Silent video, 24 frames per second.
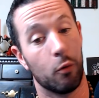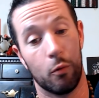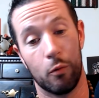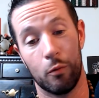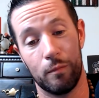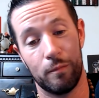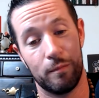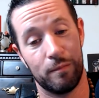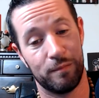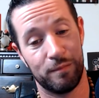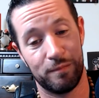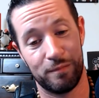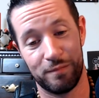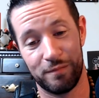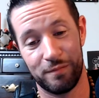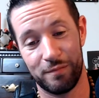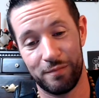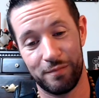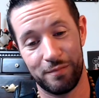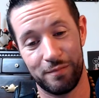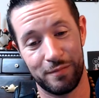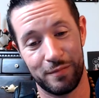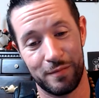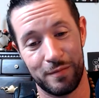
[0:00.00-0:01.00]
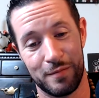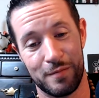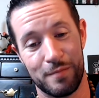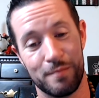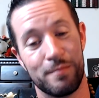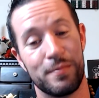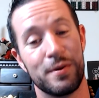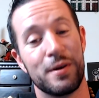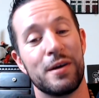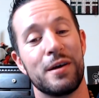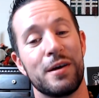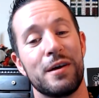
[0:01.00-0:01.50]
Cool.
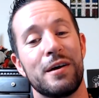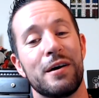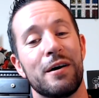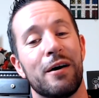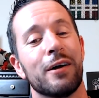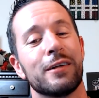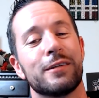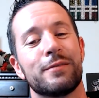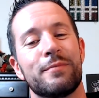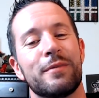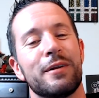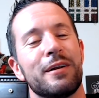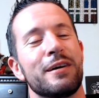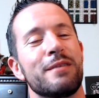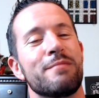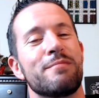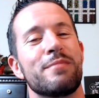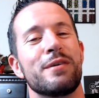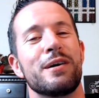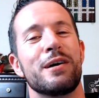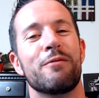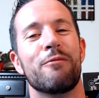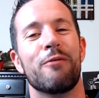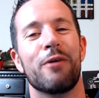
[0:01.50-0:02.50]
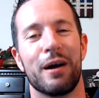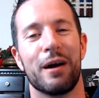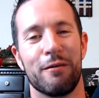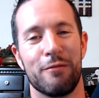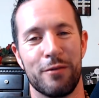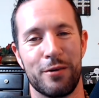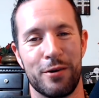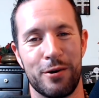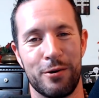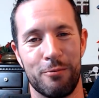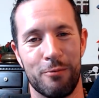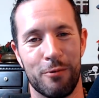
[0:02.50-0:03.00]
Ultimately be
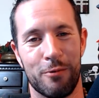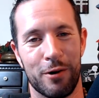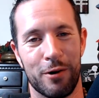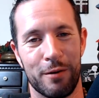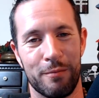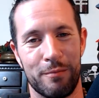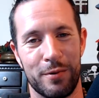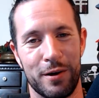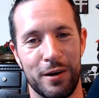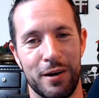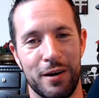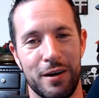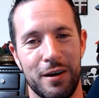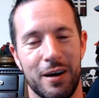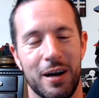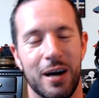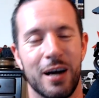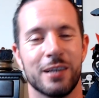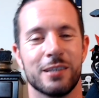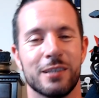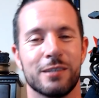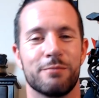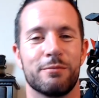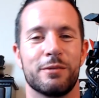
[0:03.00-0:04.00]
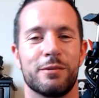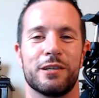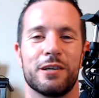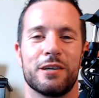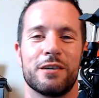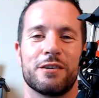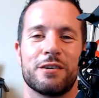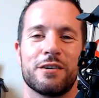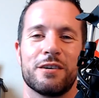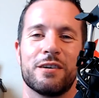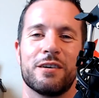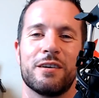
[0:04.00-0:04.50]
whatever you want to be as a
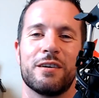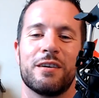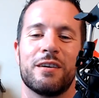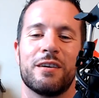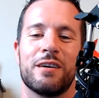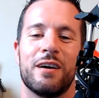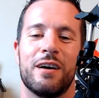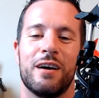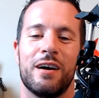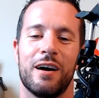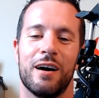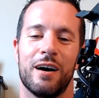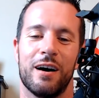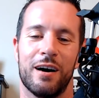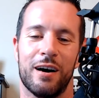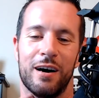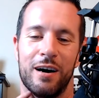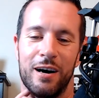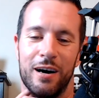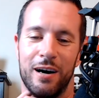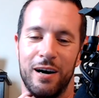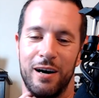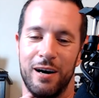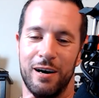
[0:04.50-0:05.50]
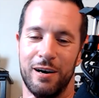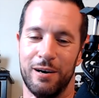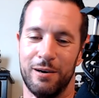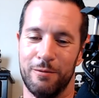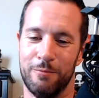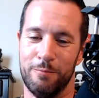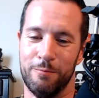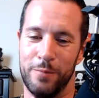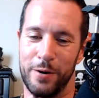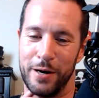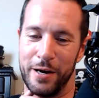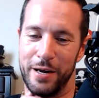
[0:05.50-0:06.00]
magician.
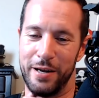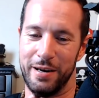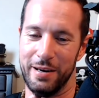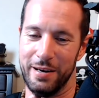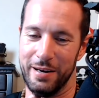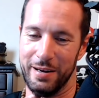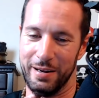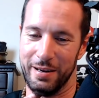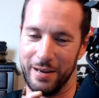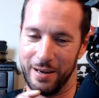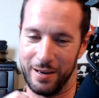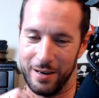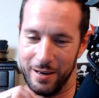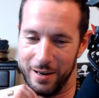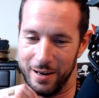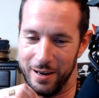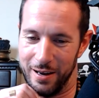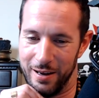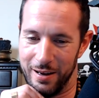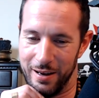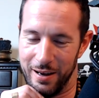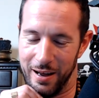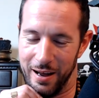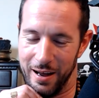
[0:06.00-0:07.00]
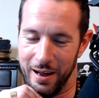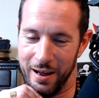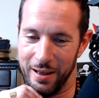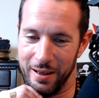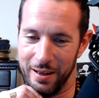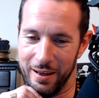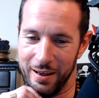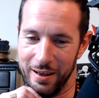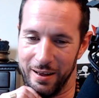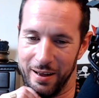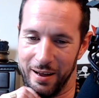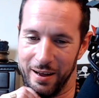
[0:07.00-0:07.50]
But
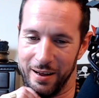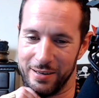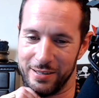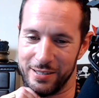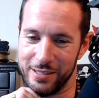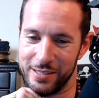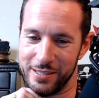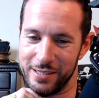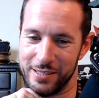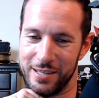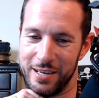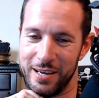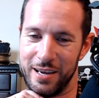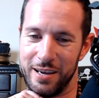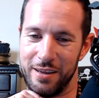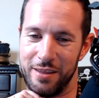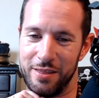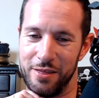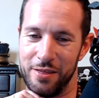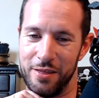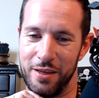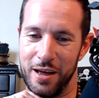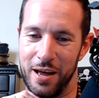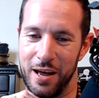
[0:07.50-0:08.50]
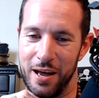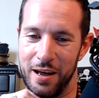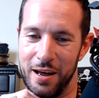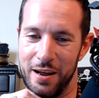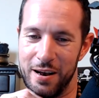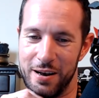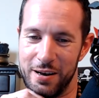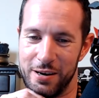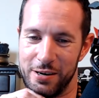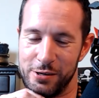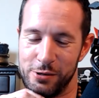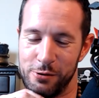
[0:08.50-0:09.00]
I just think
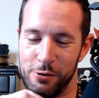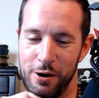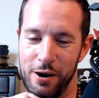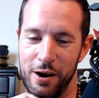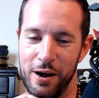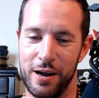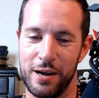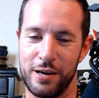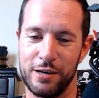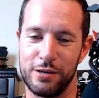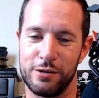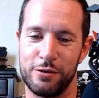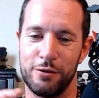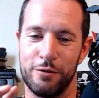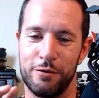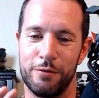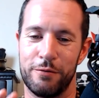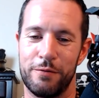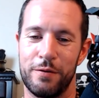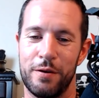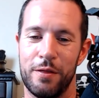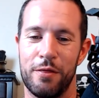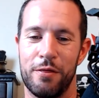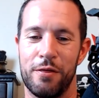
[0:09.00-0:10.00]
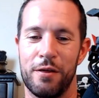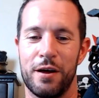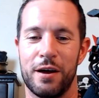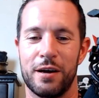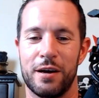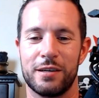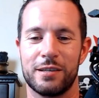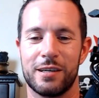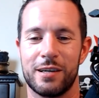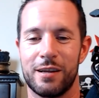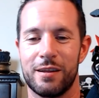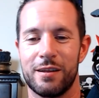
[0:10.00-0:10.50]
that trying to fit
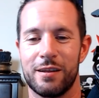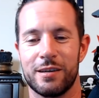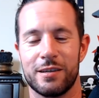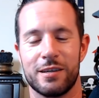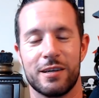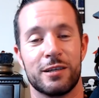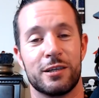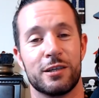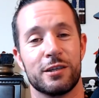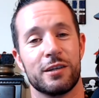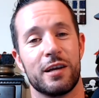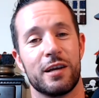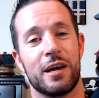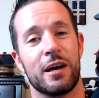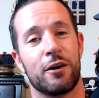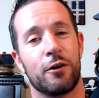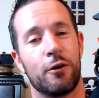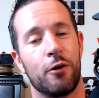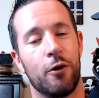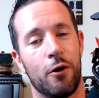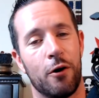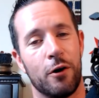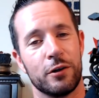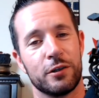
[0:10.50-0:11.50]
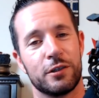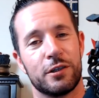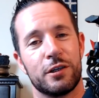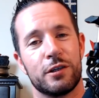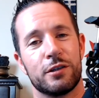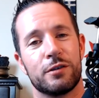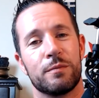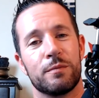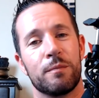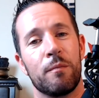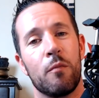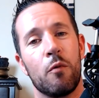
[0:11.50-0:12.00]
things into this, it
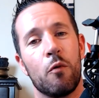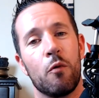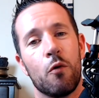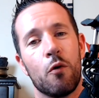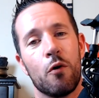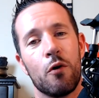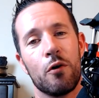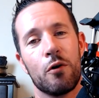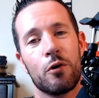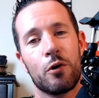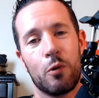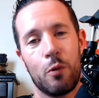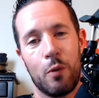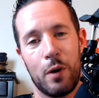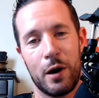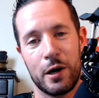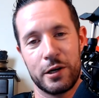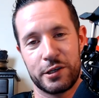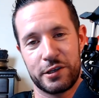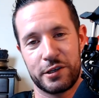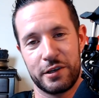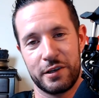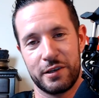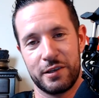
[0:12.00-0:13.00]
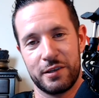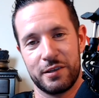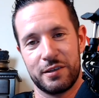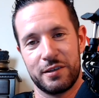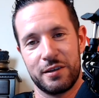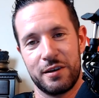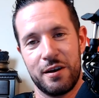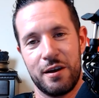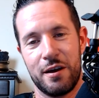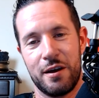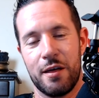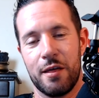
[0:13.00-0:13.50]
causes more
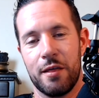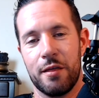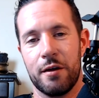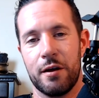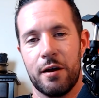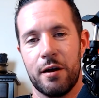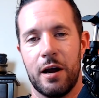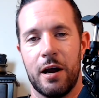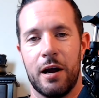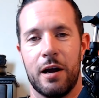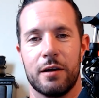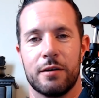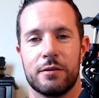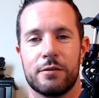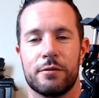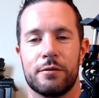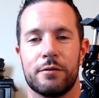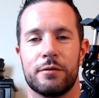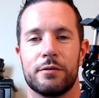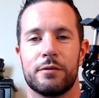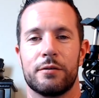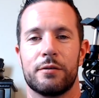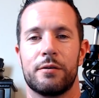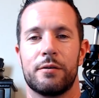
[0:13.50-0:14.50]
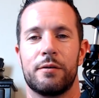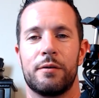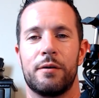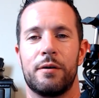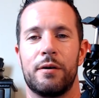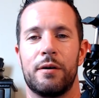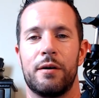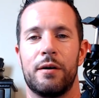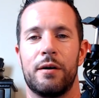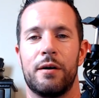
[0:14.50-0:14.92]
questions than answers.